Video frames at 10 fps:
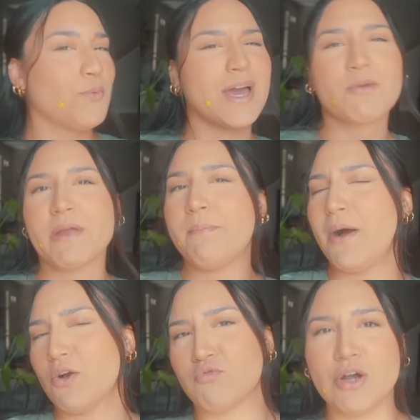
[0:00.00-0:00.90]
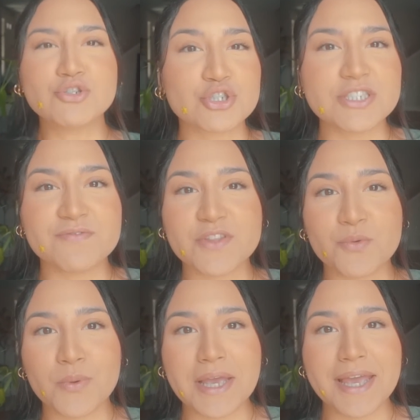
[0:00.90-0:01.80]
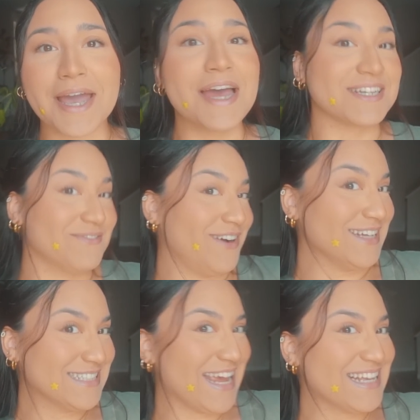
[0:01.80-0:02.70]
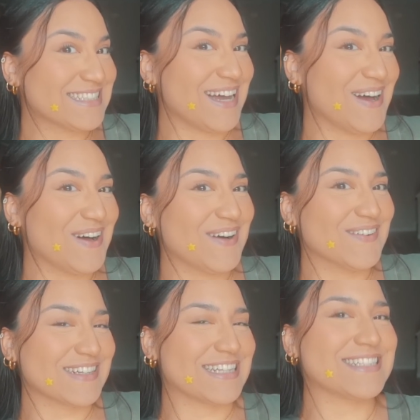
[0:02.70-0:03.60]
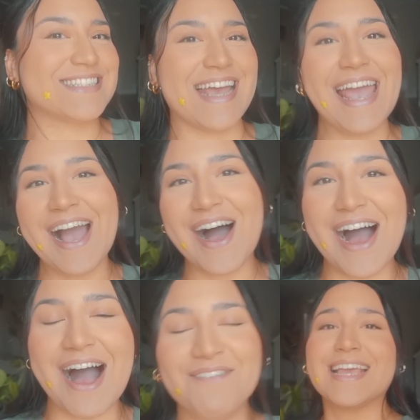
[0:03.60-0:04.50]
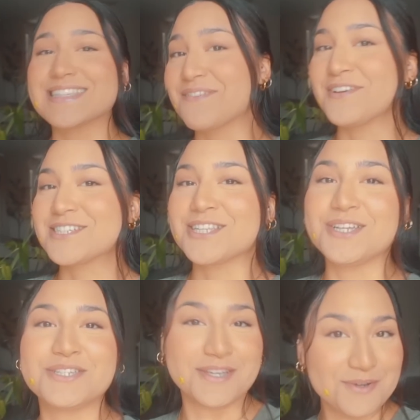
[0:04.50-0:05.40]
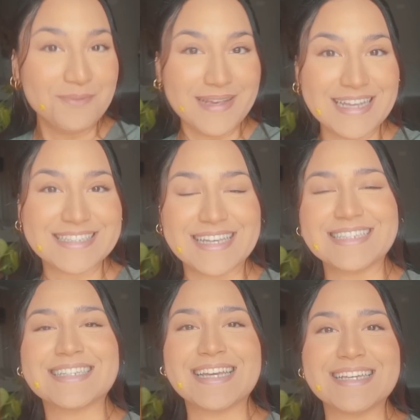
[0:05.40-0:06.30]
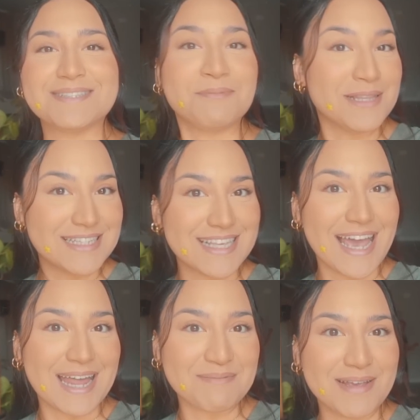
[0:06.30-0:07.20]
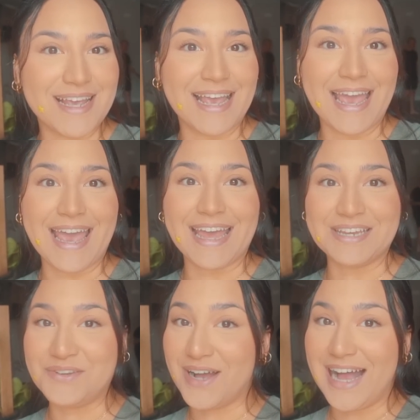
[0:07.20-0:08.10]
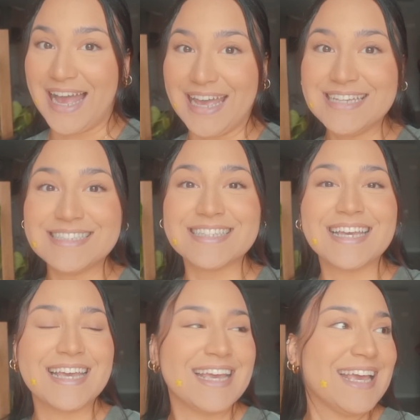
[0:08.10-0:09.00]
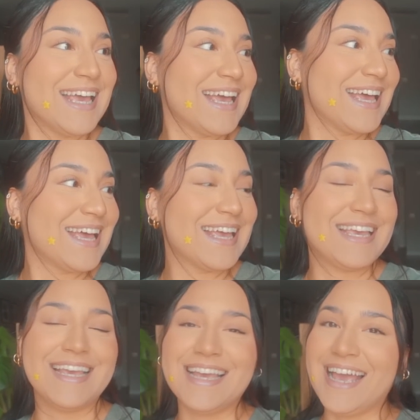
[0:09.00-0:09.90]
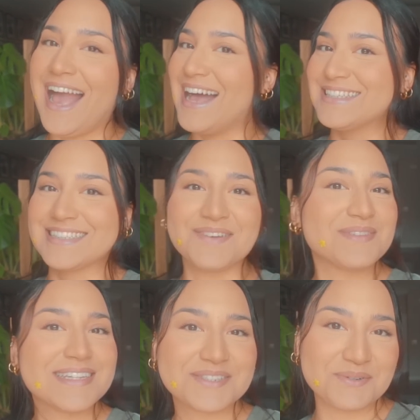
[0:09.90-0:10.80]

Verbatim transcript: We gotta re-up on groceries for the week. Devonte's home, it's his day off. He's officially two weeks into his police academy, and you guys, he has something to